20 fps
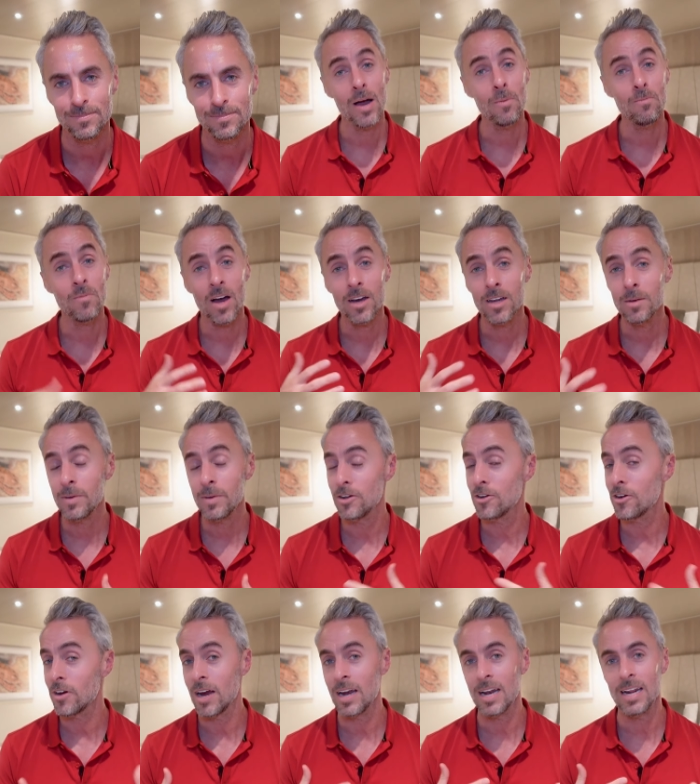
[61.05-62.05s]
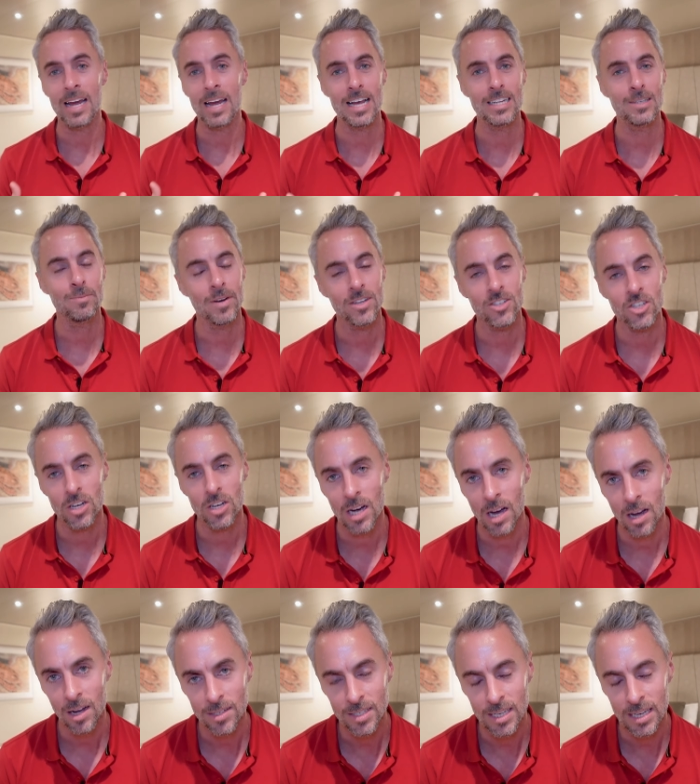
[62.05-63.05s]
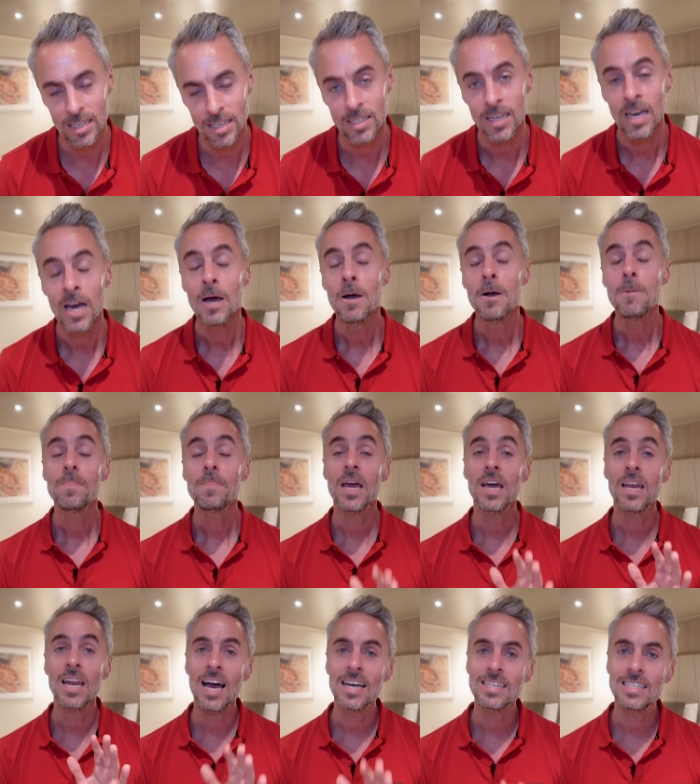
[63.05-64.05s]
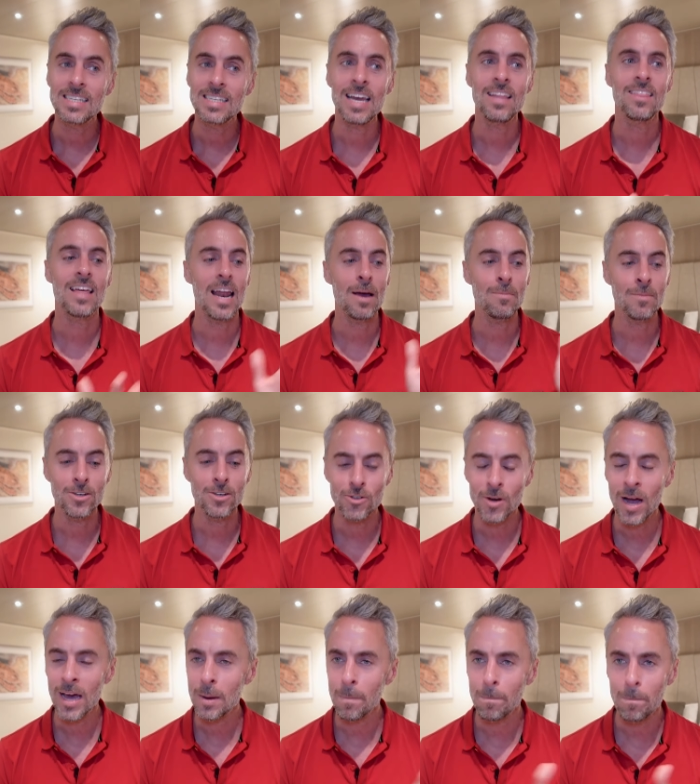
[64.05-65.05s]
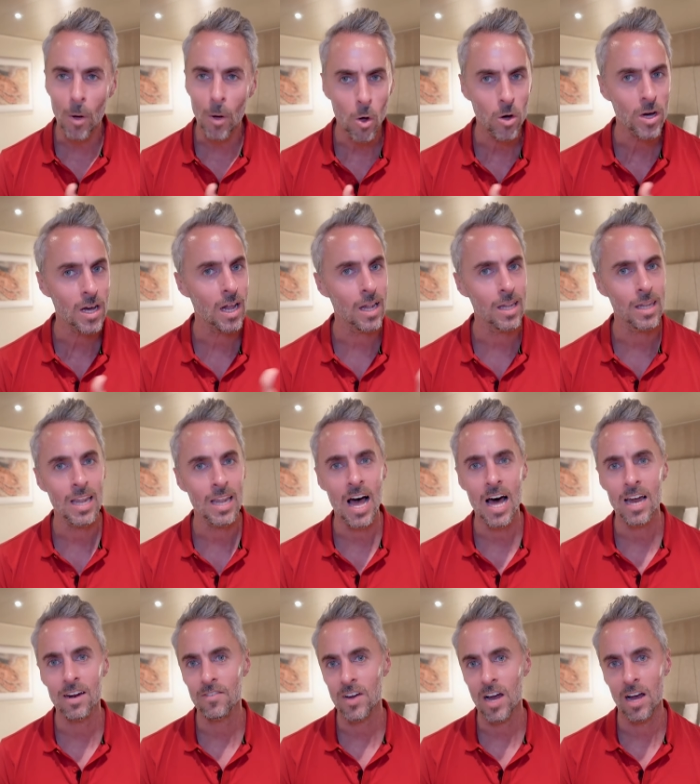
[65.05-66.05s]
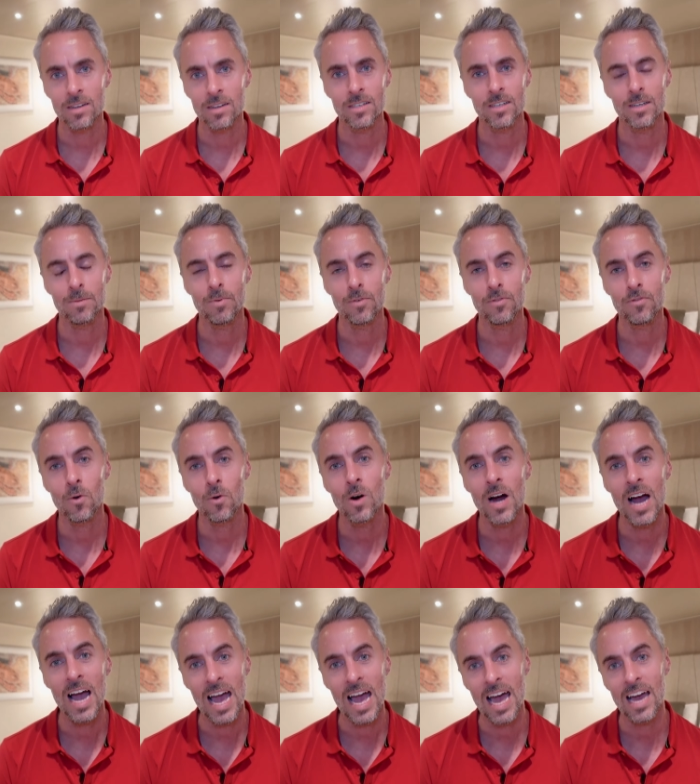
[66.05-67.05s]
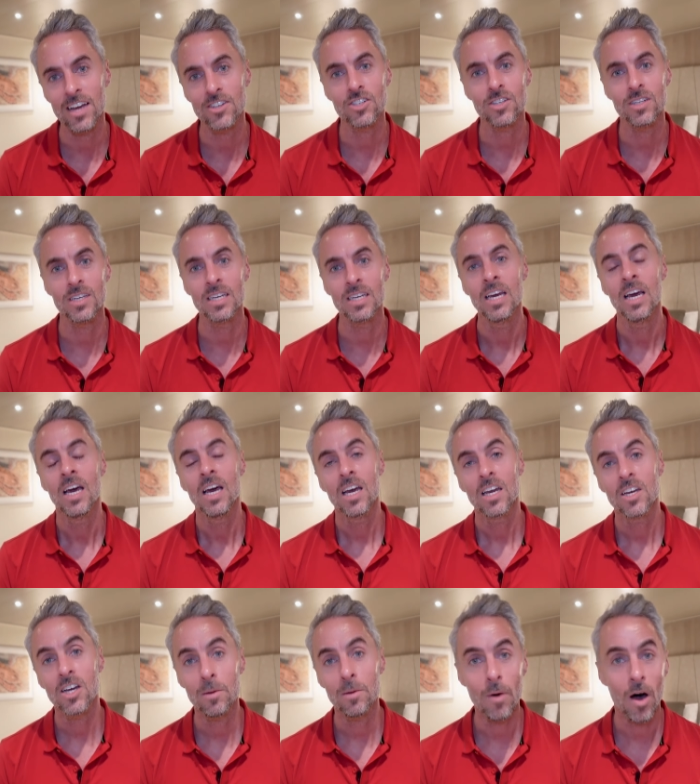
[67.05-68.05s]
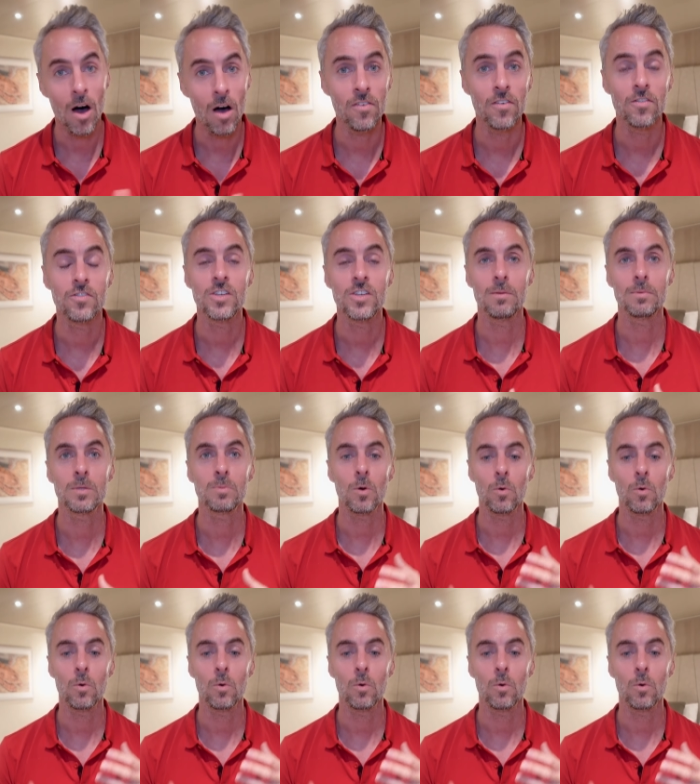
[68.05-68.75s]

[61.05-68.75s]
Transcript: I'm not going to be creating as much content, and I say that I'm going to try to bulk a lot of content before I actually come off of ships.